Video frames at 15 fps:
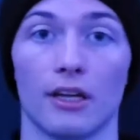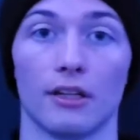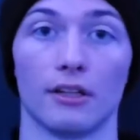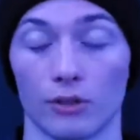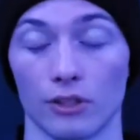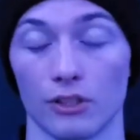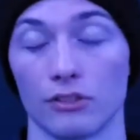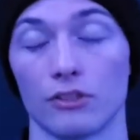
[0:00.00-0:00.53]
and
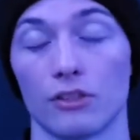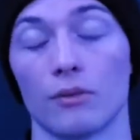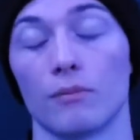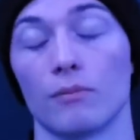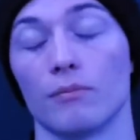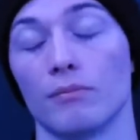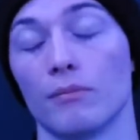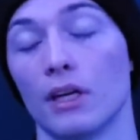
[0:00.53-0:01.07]
focused
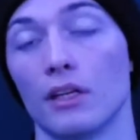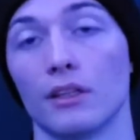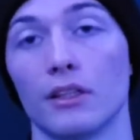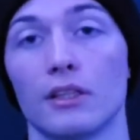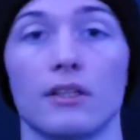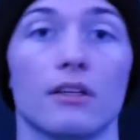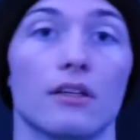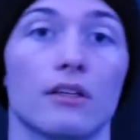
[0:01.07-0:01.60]

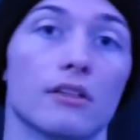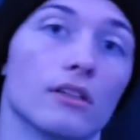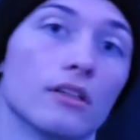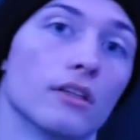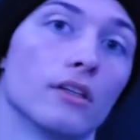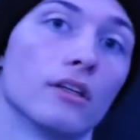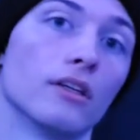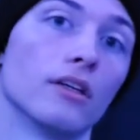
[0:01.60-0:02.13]
mainly
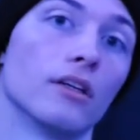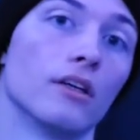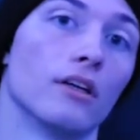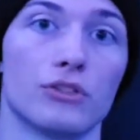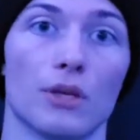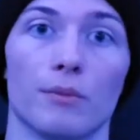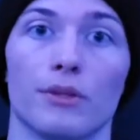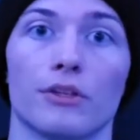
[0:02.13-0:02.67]
on
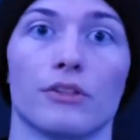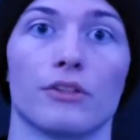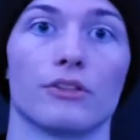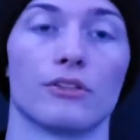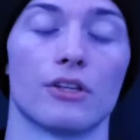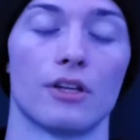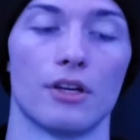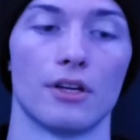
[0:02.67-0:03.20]

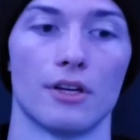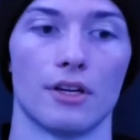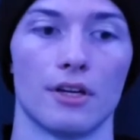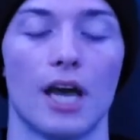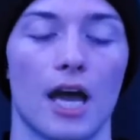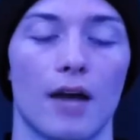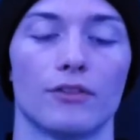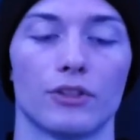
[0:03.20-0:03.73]
summoners.
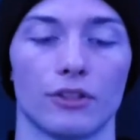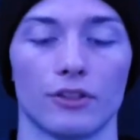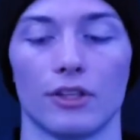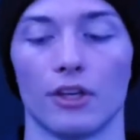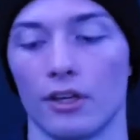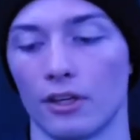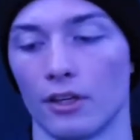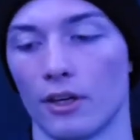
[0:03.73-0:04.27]
After
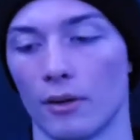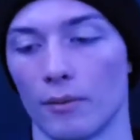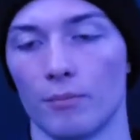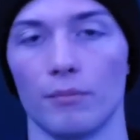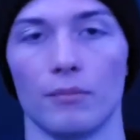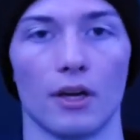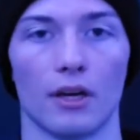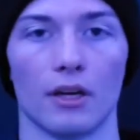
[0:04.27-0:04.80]
you're done
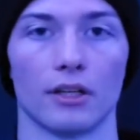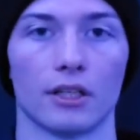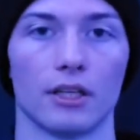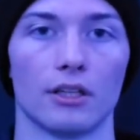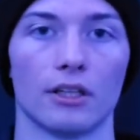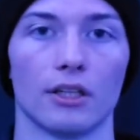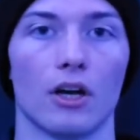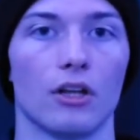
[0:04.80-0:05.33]

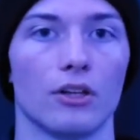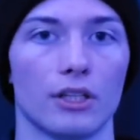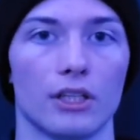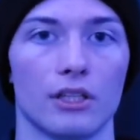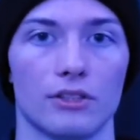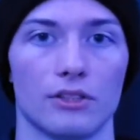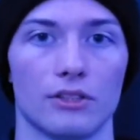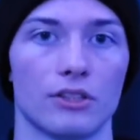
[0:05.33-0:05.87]
killing all
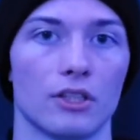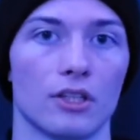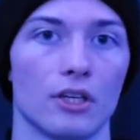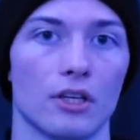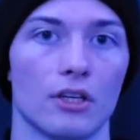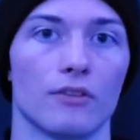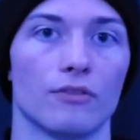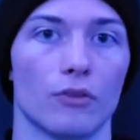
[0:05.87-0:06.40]
these
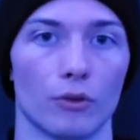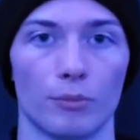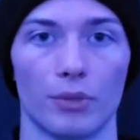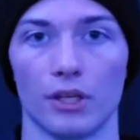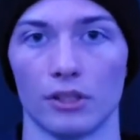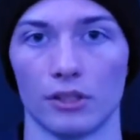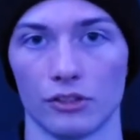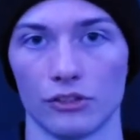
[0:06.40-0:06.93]
4
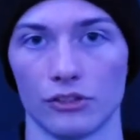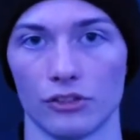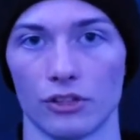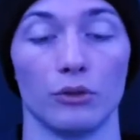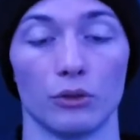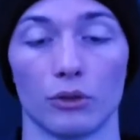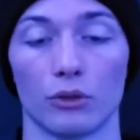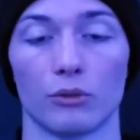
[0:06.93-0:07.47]
pillars,
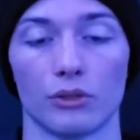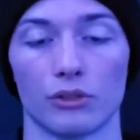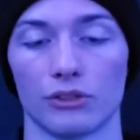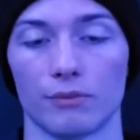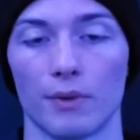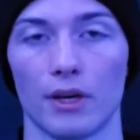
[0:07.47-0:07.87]
Moonlord will